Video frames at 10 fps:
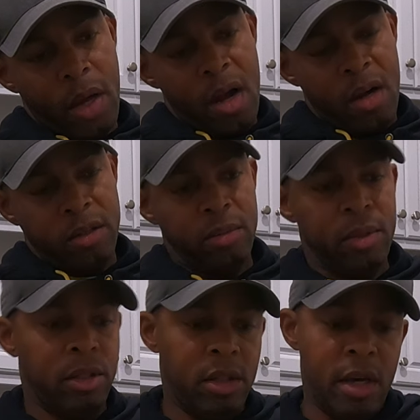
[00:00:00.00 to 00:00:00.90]
awesome
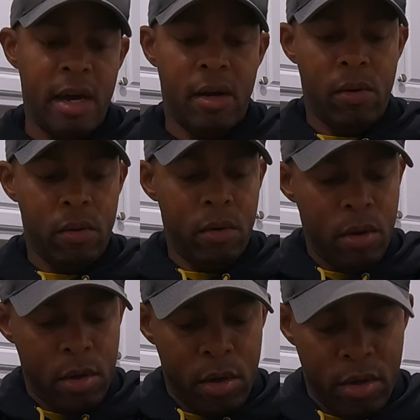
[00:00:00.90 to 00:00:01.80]
to see how
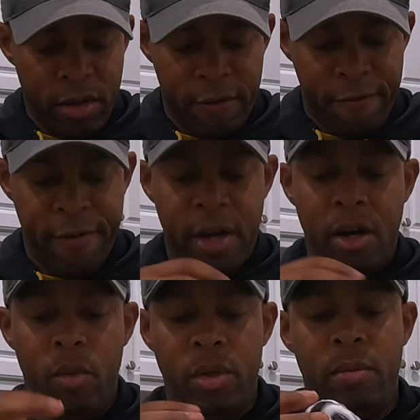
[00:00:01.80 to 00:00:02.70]
they
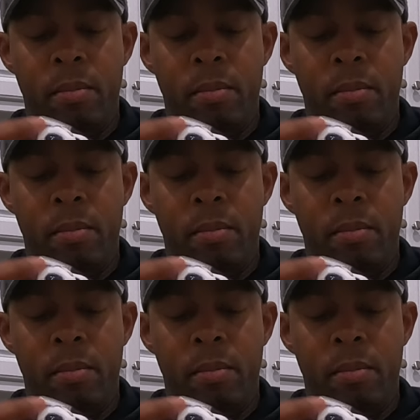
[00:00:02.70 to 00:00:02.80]
fare with